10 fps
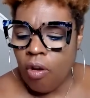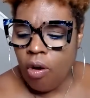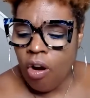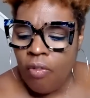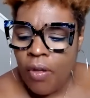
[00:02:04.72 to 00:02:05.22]

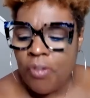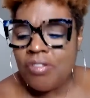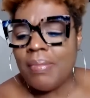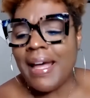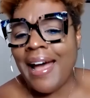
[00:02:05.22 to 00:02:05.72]
are there
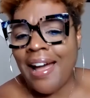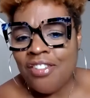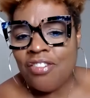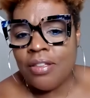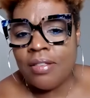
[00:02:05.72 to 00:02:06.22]
some
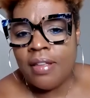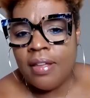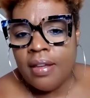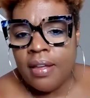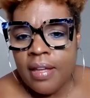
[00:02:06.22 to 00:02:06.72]
action?
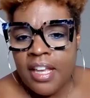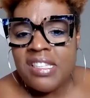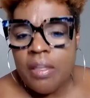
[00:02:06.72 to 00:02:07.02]
Is